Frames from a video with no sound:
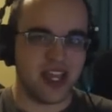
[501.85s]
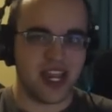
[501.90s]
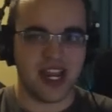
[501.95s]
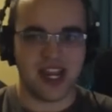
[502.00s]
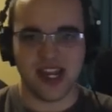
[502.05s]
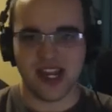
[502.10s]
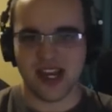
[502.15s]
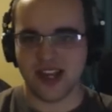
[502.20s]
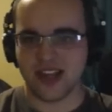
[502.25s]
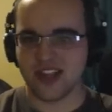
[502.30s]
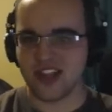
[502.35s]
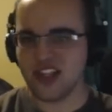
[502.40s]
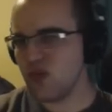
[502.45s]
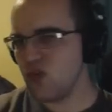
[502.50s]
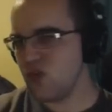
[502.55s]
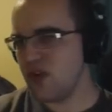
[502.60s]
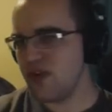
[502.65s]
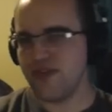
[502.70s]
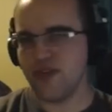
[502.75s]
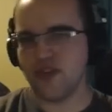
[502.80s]
And uh,
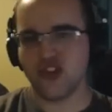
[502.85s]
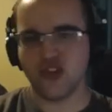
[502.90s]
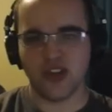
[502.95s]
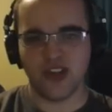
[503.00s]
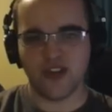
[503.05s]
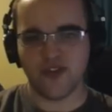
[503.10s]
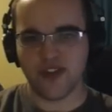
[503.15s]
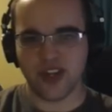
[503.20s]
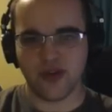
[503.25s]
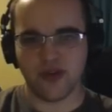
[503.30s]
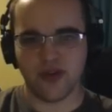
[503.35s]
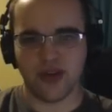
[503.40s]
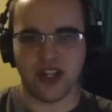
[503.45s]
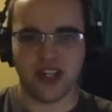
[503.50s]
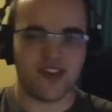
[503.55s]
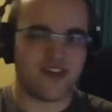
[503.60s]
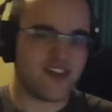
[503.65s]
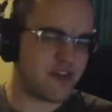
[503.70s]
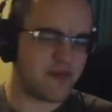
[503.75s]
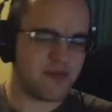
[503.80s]
so, if you enjoyed this video, at
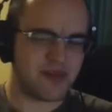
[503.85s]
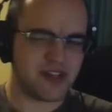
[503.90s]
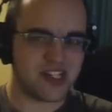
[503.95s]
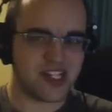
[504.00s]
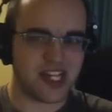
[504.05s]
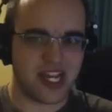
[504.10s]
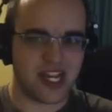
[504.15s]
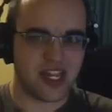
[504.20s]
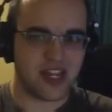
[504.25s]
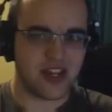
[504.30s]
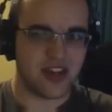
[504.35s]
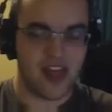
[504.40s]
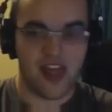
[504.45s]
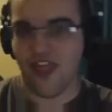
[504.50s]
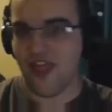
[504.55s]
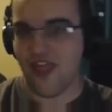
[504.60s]
least as much as I did,